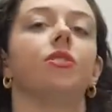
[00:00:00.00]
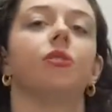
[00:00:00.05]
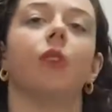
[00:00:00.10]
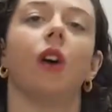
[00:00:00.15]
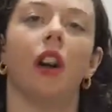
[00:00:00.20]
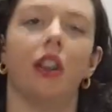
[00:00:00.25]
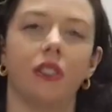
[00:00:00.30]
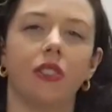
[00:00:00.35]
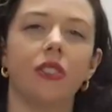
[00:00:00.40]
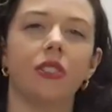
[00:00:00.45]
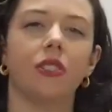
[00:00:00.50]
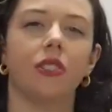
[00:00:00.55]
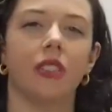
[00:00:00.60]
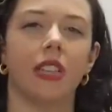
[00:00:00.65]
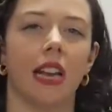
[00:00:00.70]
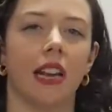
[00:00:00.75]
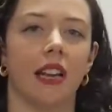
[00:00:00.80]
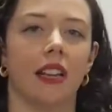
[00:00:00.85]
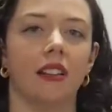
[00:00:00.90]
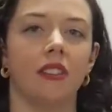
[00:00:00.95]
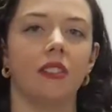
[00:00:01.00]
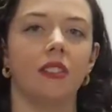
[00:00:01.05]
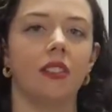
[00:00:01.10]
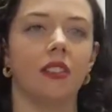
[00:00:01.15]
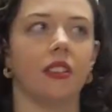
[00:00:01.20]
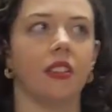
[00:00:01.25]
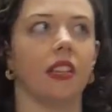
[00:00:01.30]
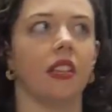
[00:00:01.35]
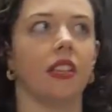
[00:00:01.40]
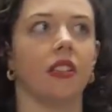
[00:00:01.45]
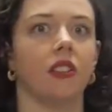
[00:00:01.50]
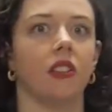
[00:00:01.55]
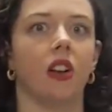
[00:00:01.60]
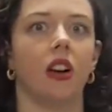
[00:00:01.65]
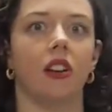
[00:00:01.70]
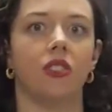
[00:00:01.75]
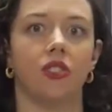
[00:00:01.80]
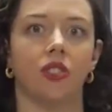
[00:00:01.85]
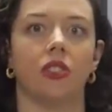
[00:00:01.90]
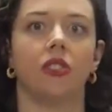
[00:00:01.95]
to understand the
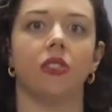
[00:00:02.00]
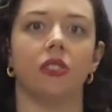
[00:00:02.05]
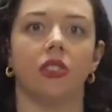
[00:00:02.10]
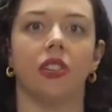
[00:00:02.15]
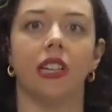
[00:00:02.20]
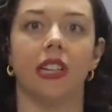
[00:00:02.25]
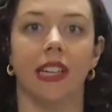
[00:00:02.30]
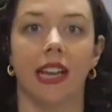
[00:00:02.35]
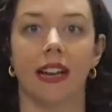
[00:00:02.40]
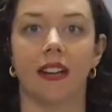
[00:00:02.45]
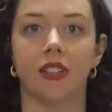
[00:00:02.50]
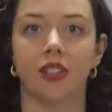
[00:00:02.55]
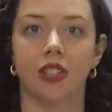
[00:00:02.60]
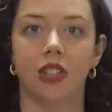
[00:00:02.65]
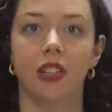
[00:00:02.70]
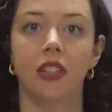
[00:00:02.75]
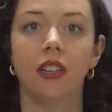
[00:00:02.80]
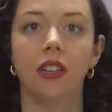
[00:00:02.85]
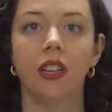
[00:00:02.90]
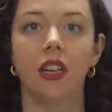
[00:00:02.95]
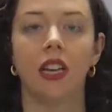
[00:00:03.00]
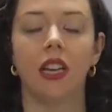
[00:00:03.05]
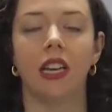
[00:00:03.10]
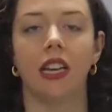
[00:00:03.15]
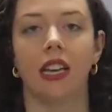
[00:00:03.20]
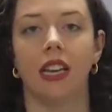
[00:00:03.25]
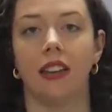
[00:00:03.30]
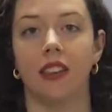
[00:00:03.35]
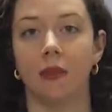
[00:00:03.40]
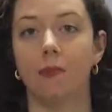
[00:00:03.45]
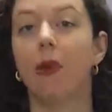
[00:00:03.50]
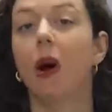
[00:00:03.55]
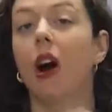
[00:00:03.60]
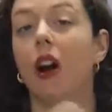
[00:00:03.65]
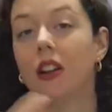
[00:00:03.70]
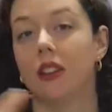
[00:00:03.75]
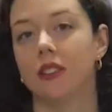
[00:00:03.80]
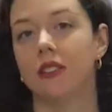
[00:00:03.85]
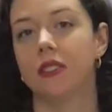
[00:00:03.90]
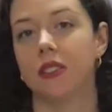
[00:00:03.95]
logical connection in the
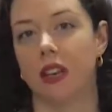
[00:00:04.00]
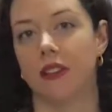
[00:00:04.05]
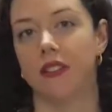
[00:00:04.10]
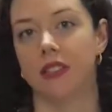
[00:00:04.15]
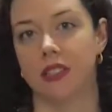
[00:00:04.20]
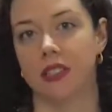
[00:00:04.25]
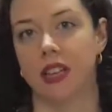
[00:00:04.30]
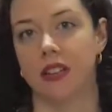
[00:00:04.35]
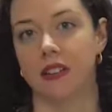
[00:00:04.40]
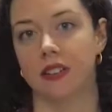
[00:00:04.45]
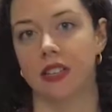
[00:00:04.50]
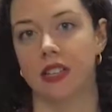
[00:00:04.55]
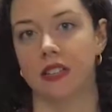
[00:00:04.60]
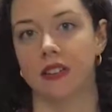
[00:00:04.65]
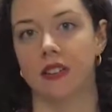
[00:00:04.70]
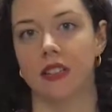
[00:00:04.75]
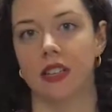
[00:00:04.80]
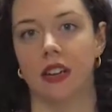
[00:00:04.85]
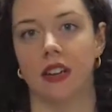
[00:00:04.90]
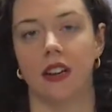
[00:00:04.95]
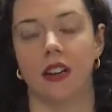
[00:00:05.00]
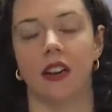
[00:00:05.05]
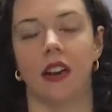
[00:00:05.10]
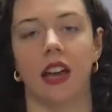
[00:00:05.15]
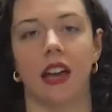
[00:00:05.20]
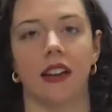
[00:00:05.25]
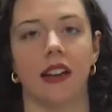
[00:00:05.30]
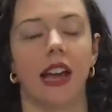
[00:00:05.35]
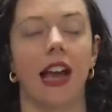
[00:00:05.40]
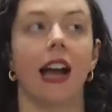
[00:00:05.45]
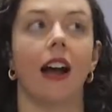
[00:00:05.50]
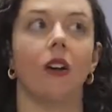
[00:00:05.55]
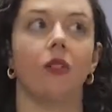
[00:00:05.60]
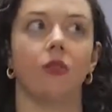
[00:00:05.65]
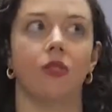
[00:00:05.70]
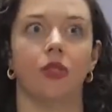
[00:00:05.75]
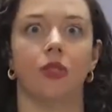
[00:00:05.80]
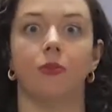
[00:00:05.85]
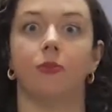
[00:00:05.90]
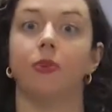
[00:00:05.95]
parts of a sentence and how
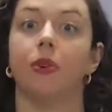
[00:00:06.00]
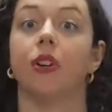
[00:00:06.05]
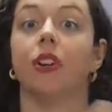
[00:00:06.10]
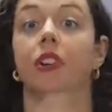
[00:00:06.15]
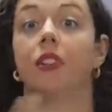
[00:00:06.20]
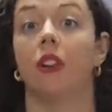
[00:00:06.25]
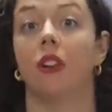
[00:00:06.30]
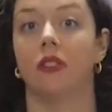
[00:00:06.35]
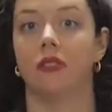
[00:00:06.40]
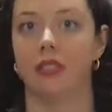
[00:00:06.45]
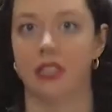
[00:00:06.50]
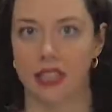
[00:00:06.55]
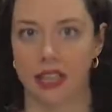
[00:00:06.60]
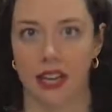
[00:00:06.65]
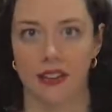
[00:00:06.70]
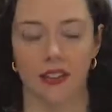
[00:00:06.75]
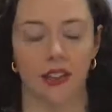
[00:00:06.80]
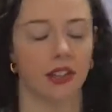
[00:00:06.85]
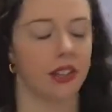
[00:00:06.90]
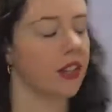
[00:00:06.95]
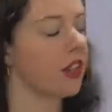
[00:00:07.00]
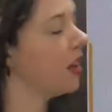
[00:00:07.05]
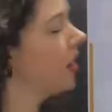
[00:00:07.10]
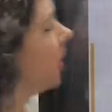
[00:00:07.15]
to put it all together.